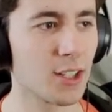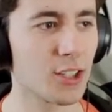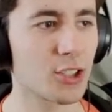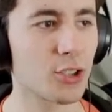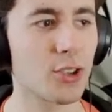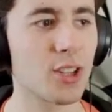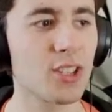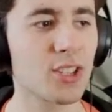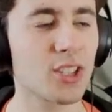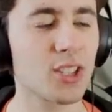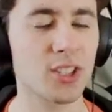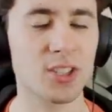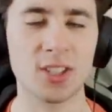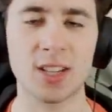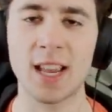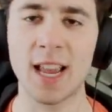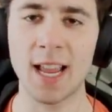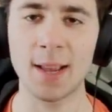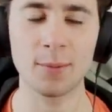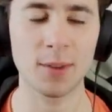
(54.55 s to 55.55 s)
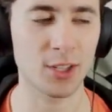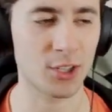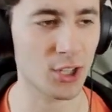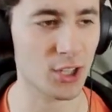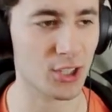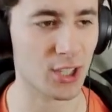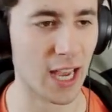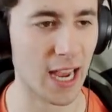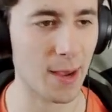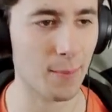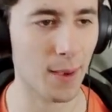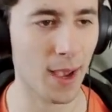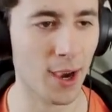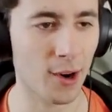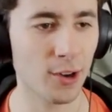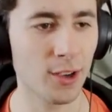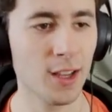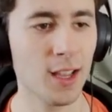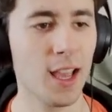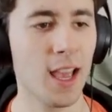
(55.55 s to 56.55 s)
So this is a game that just came
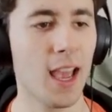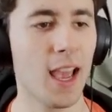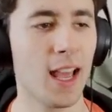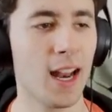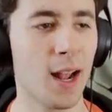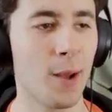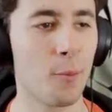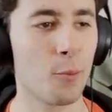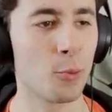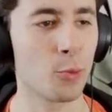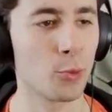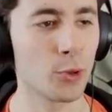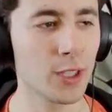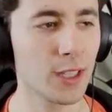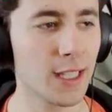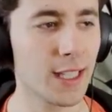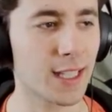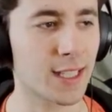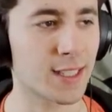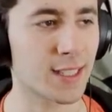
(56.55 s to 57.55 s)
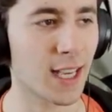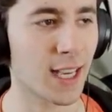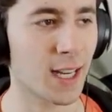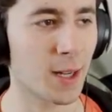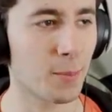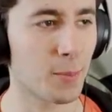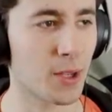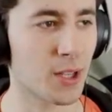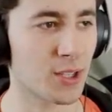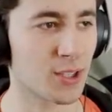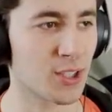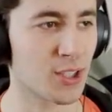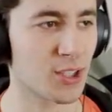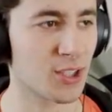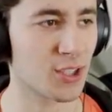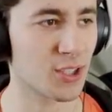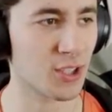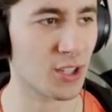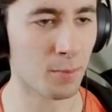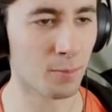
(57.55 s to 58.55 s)
out and I'm really excited because this
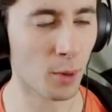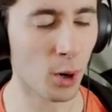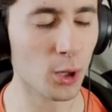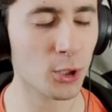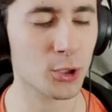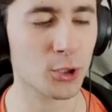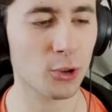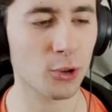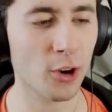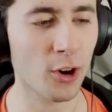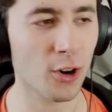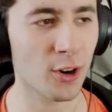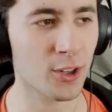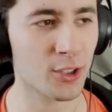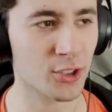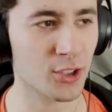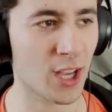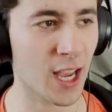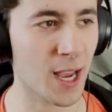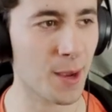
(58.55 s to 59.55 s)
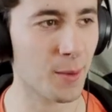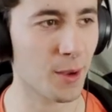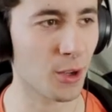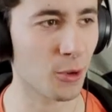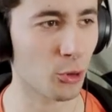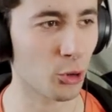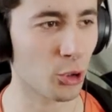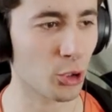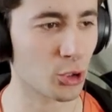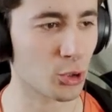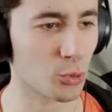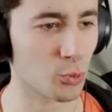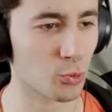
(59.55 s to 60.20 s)
is a martial arts game and it looks